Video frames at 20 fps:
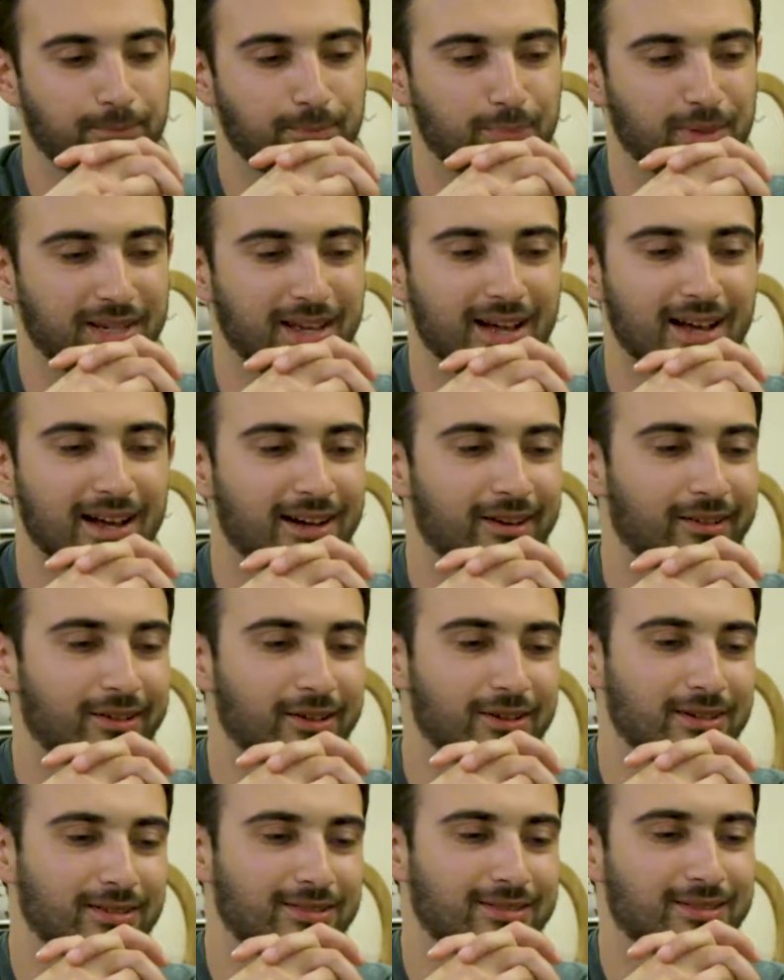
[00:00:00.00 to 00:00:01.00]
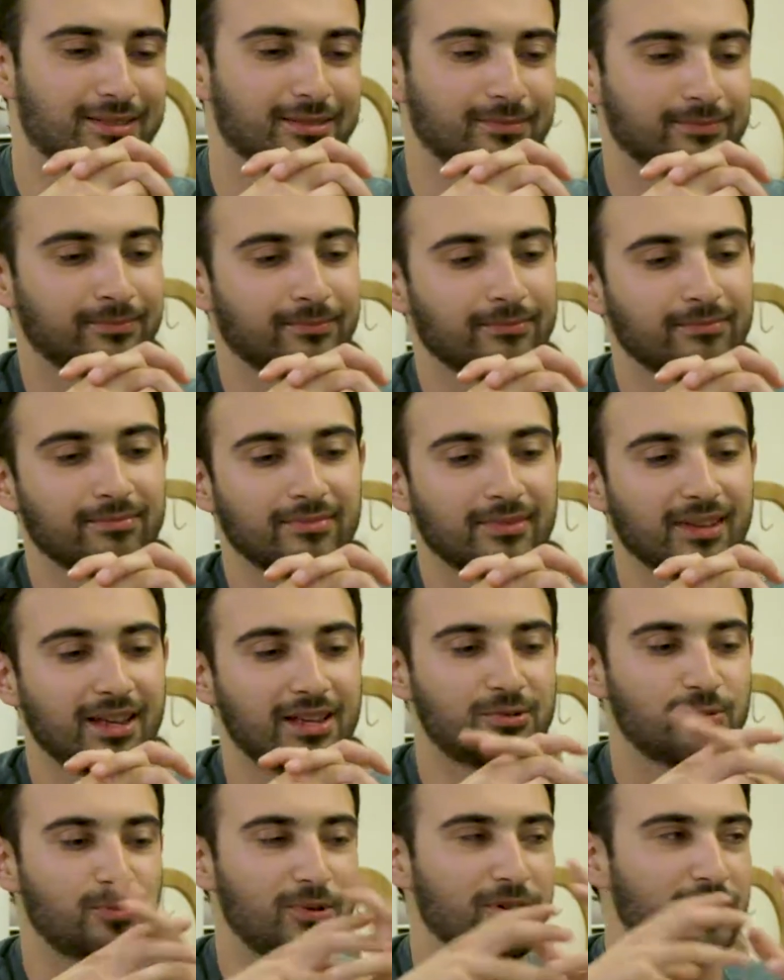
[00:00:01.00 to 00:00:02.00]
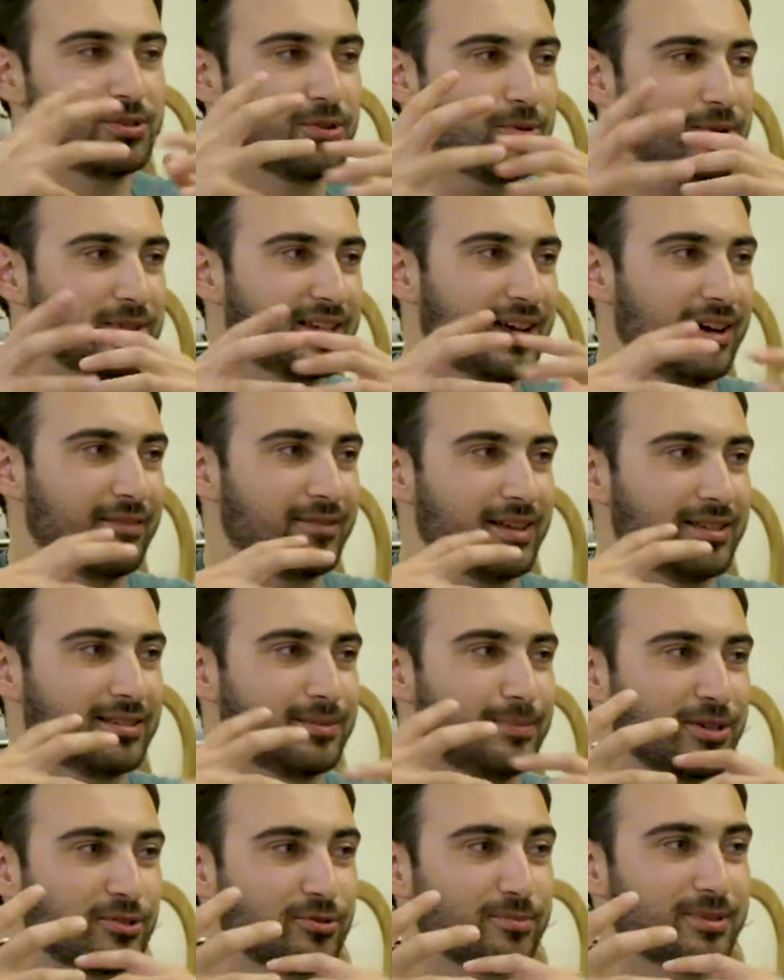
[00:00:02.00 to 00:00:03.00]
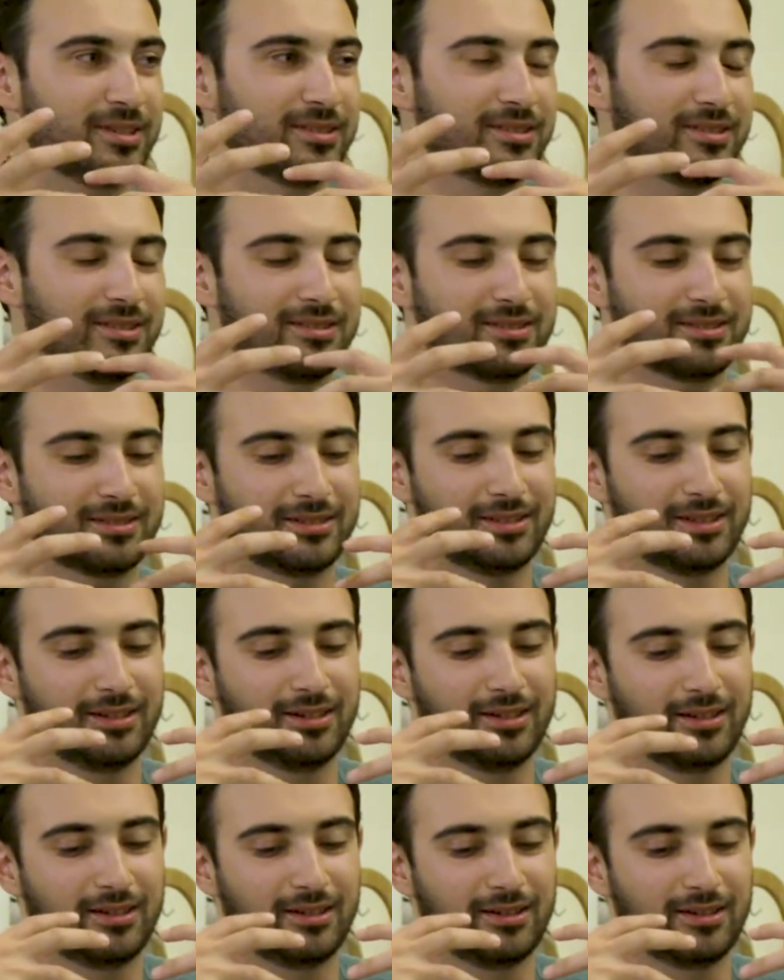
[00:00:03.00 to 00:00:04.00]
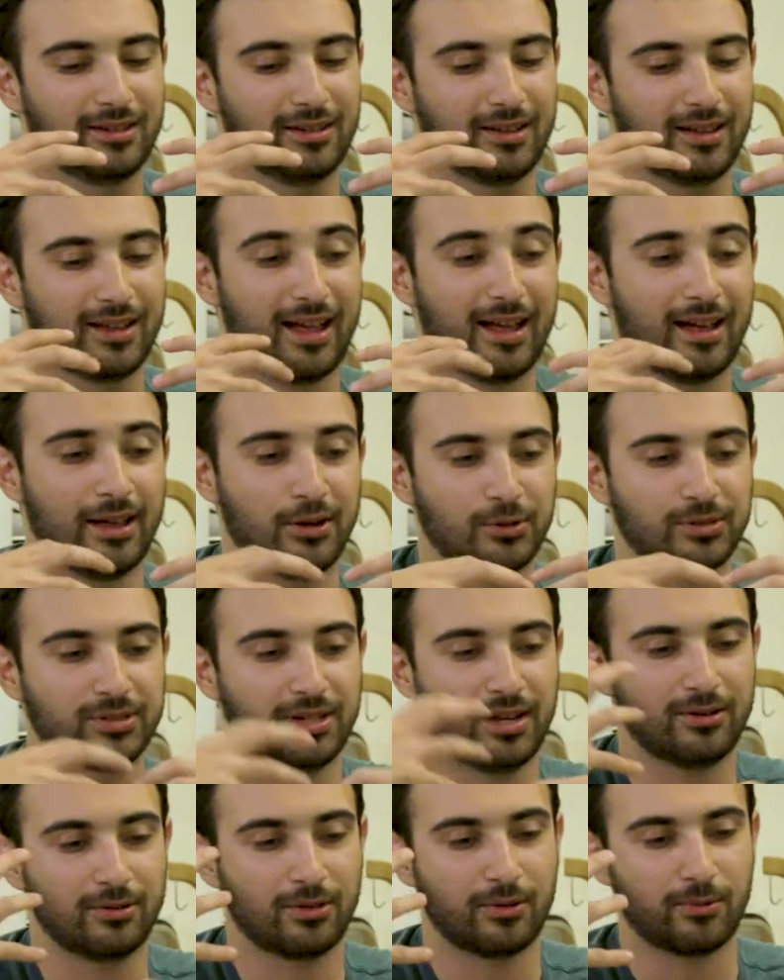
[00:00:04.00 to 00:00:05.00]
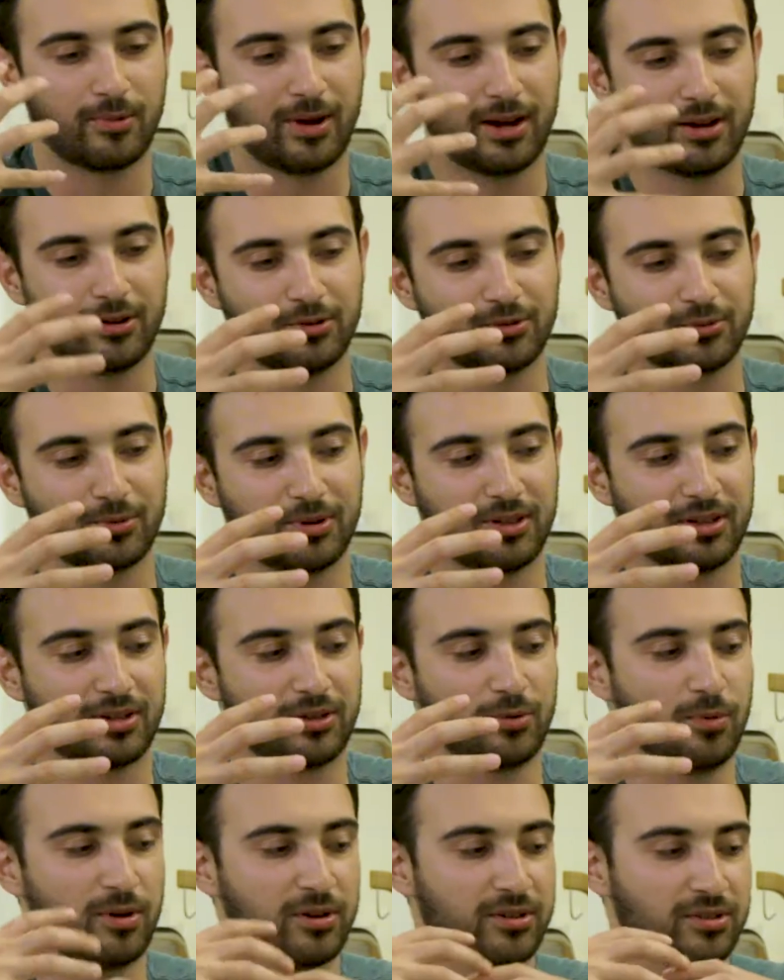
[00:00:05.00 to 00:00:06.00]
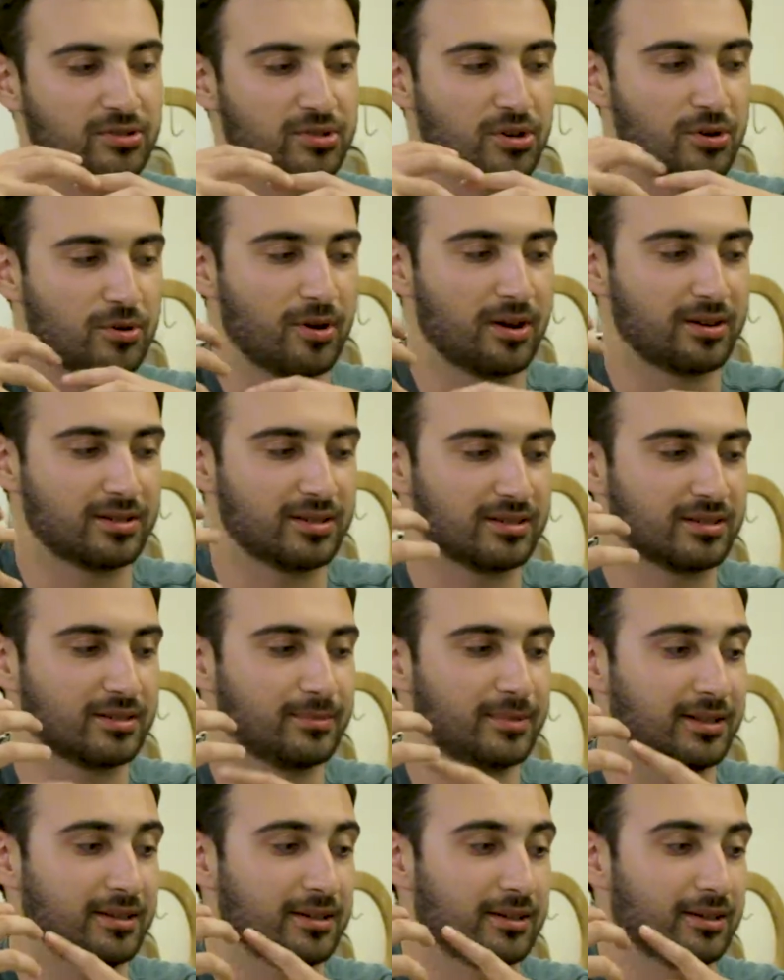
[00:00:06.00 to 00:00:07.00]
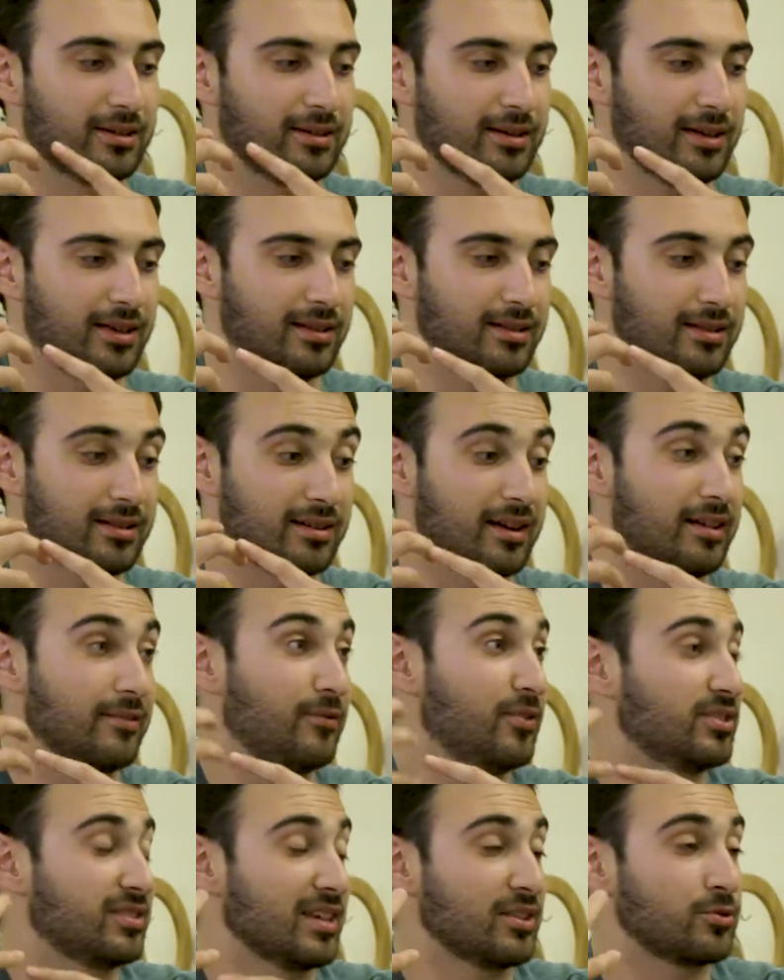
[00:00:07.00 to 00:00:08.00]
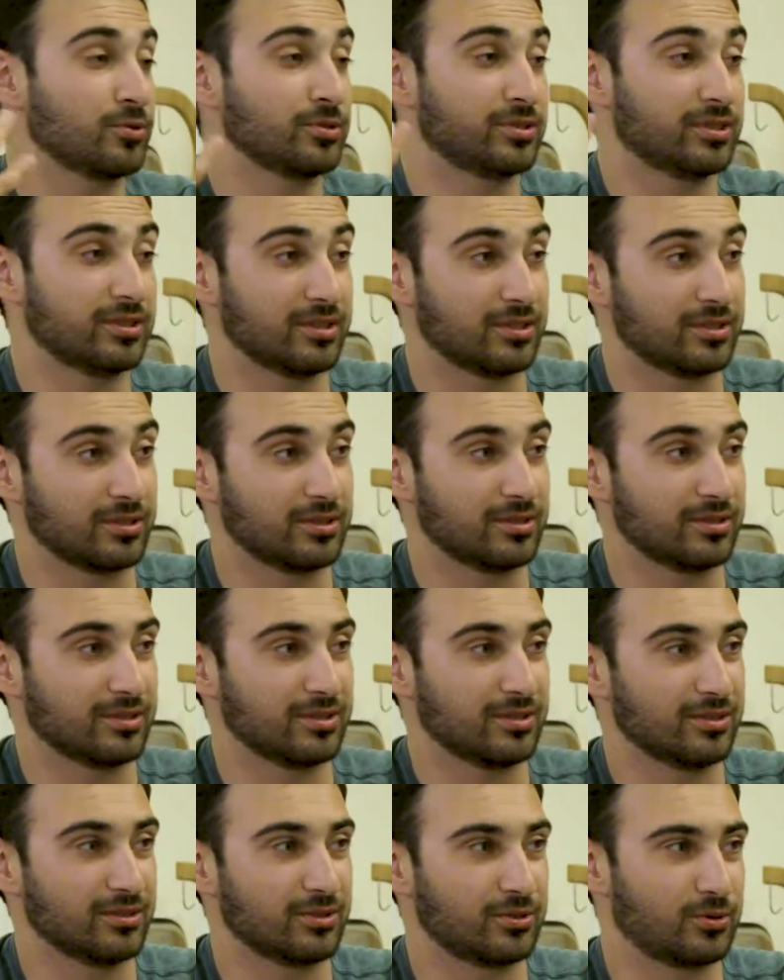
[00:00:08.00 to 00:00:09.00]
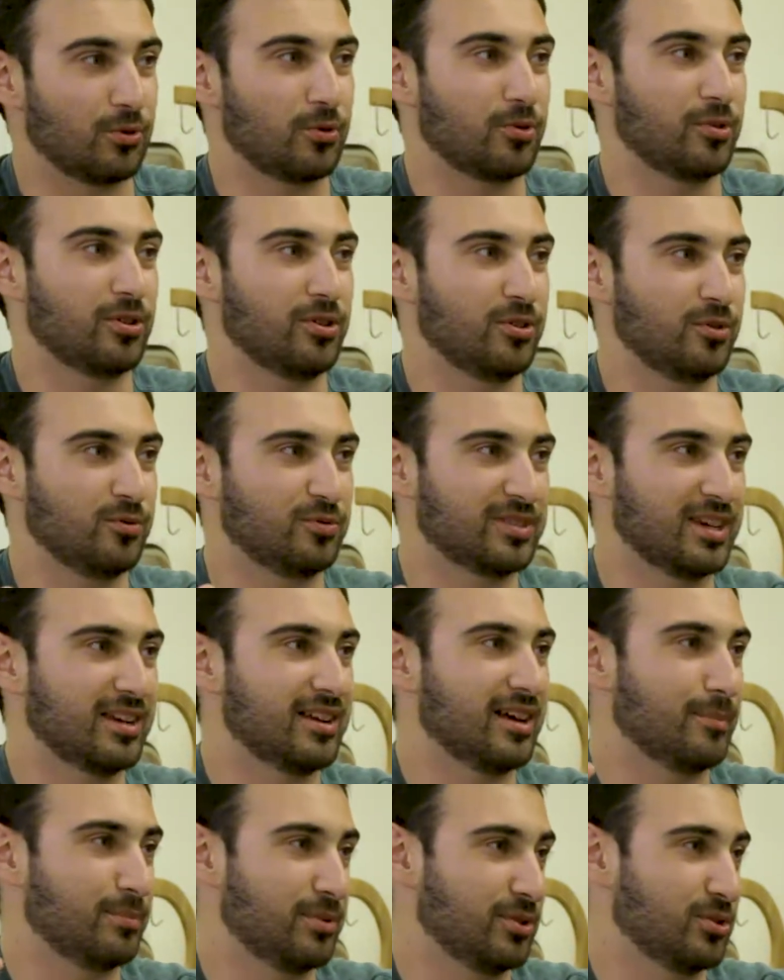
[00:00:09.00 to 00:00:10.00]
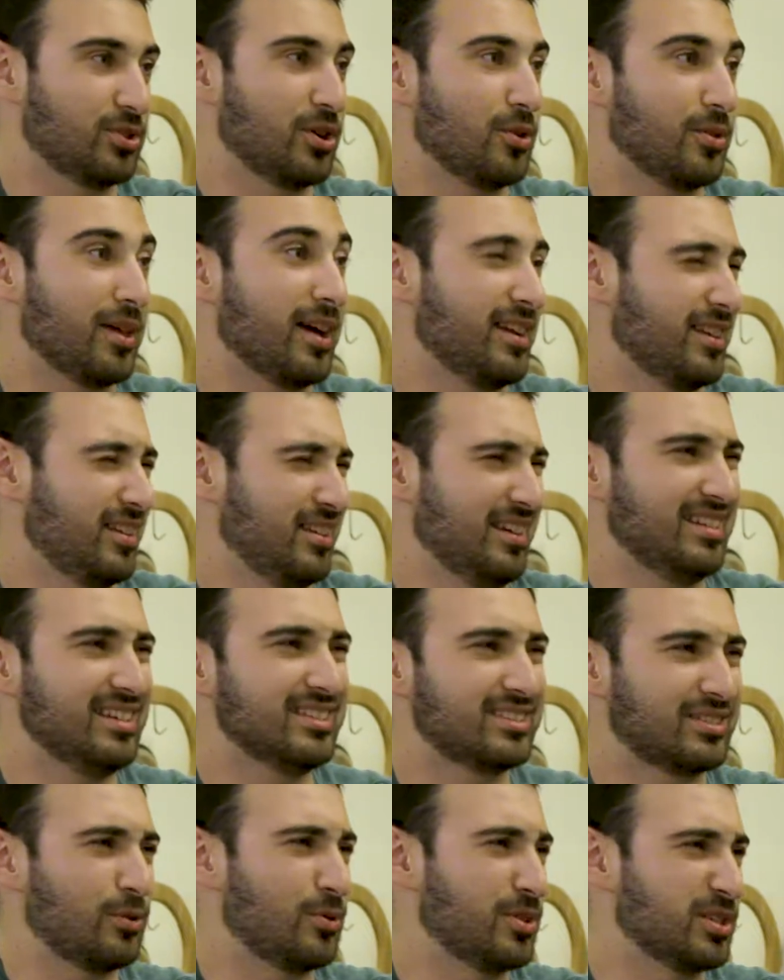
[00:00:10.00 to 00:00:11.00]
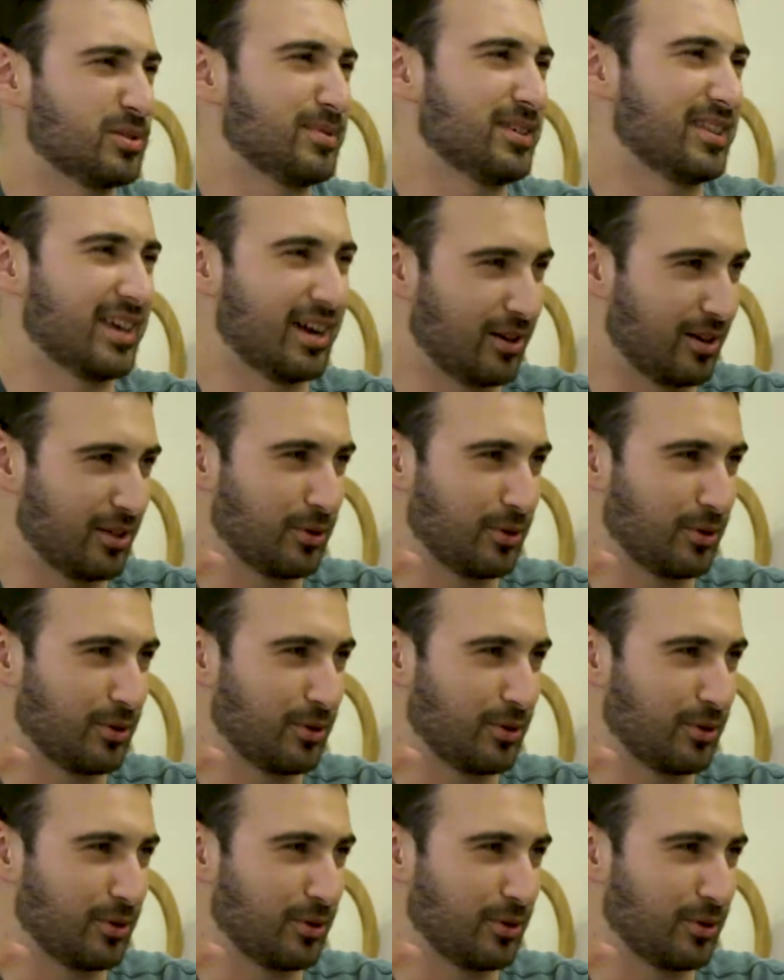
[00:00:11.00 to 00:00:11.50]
But yeah, I don't know. It's weird to always have that spectrum because I understand the writers where like you want to show autism and like if it's central to the story you've set up, the show that it needs to always be there.